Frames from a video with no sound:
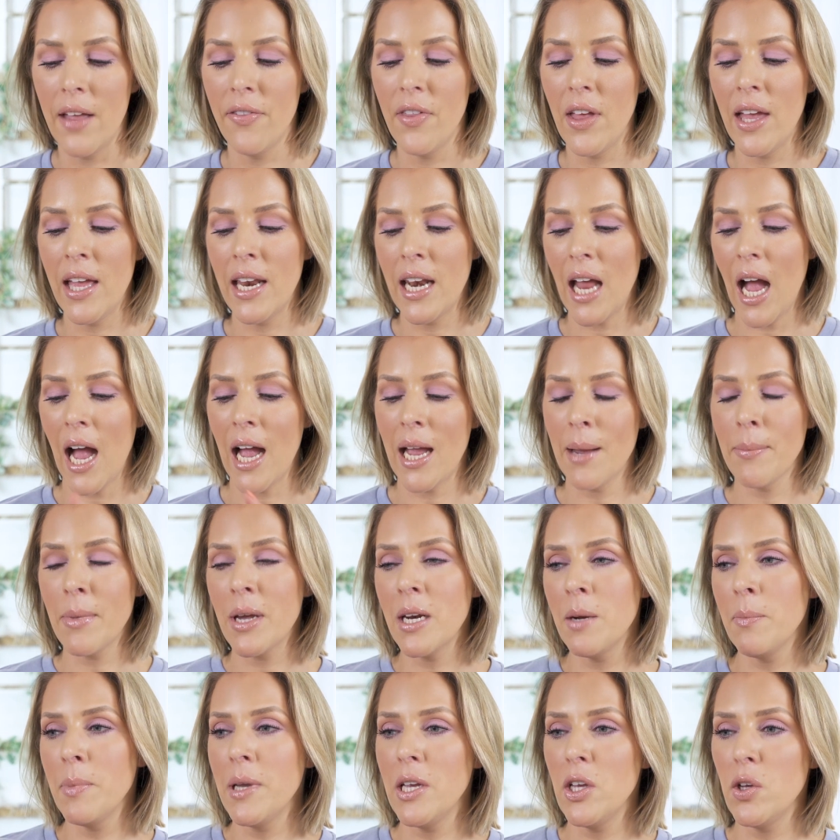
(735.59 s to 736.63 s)
And then I'm
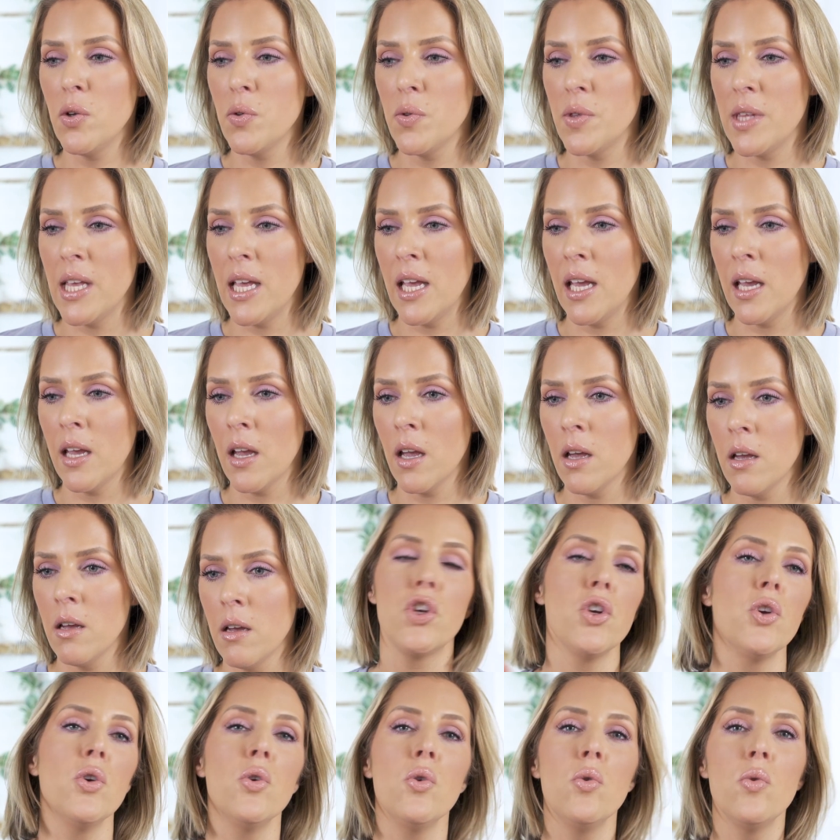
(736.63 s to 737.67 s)
gonna be using
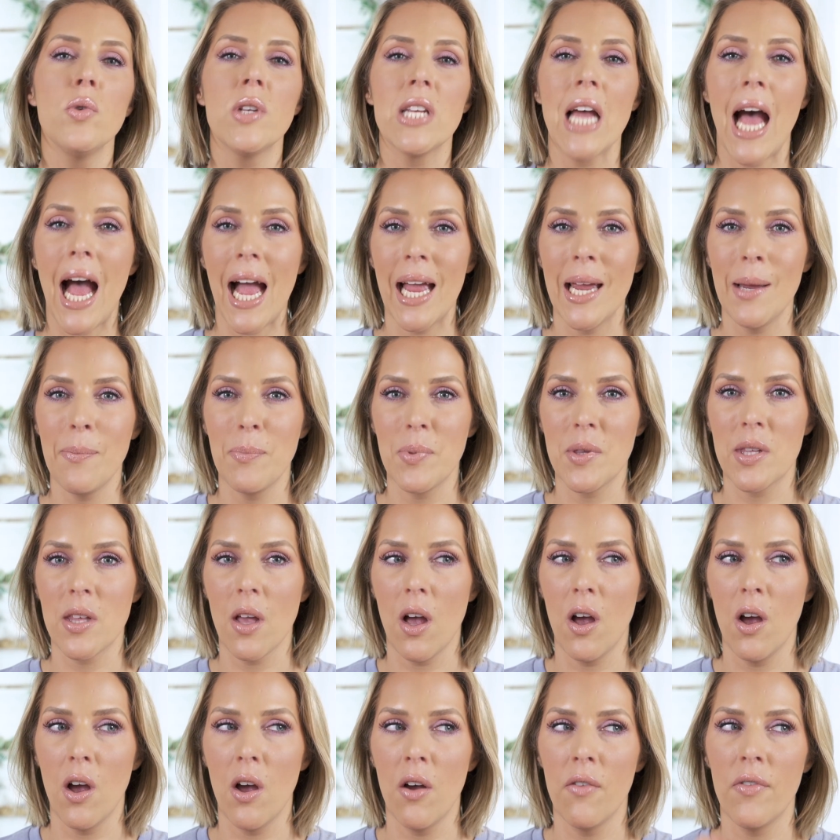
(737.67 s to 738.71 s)
two types
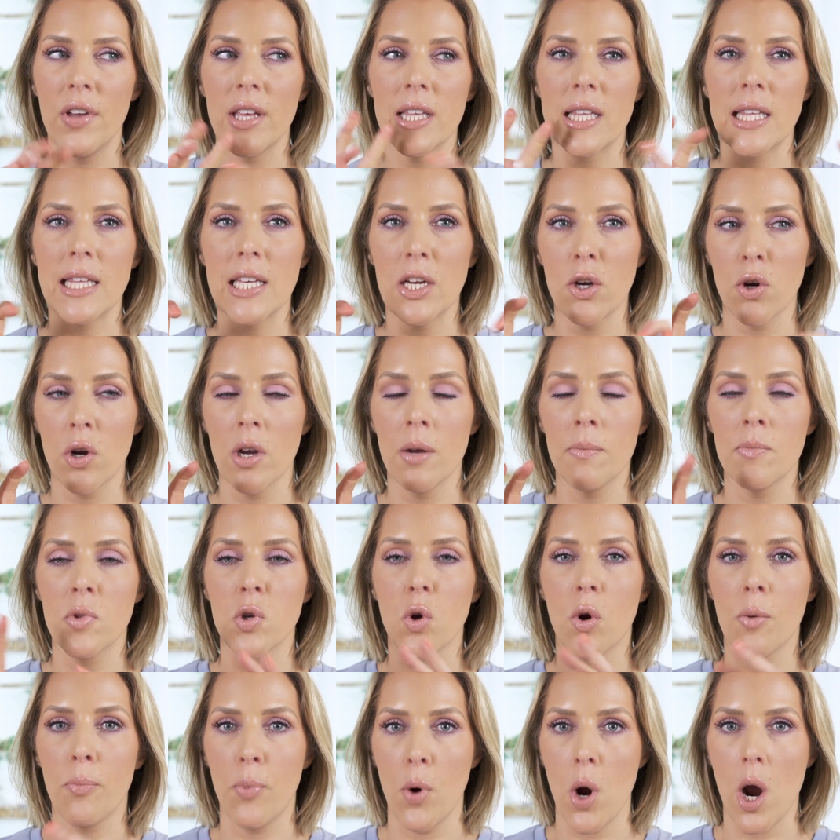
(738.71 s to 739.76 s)
of serums
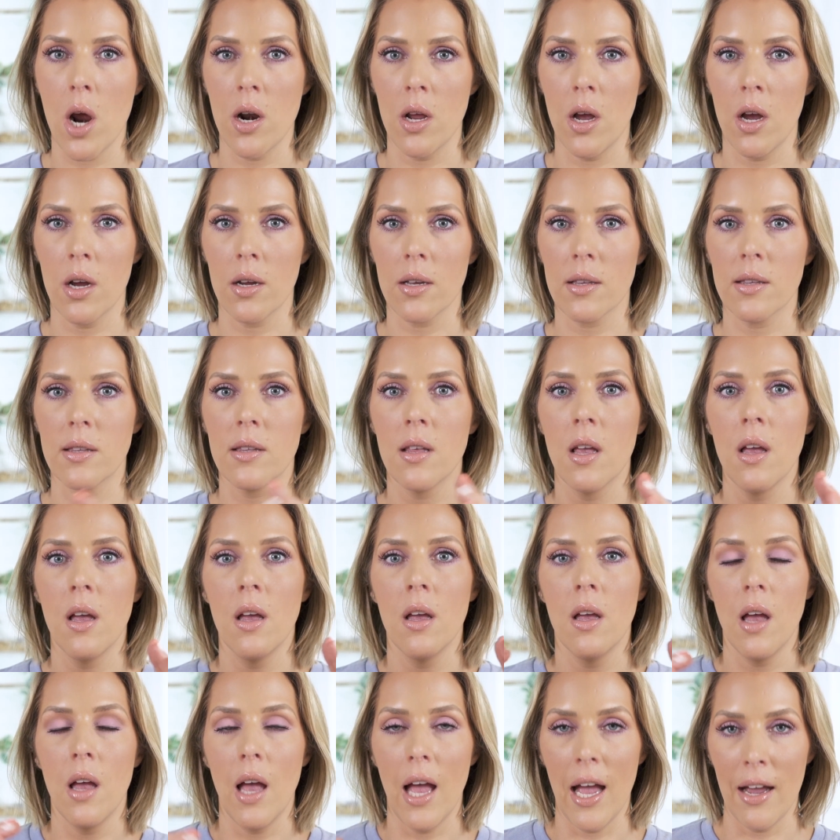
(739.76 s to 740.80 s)
or products
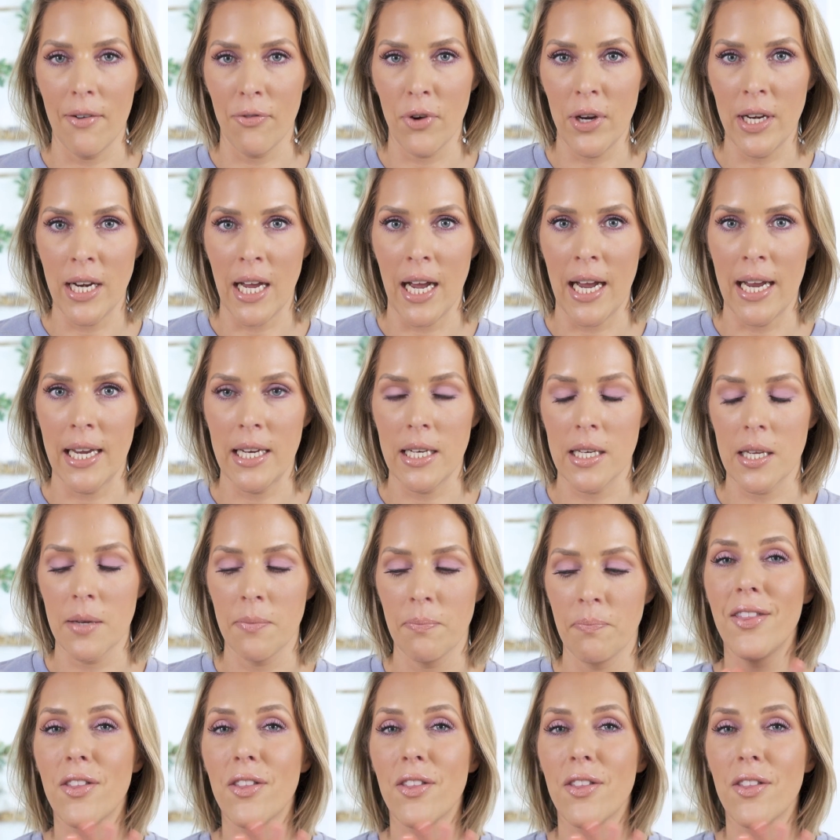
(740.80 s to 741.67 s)
every night.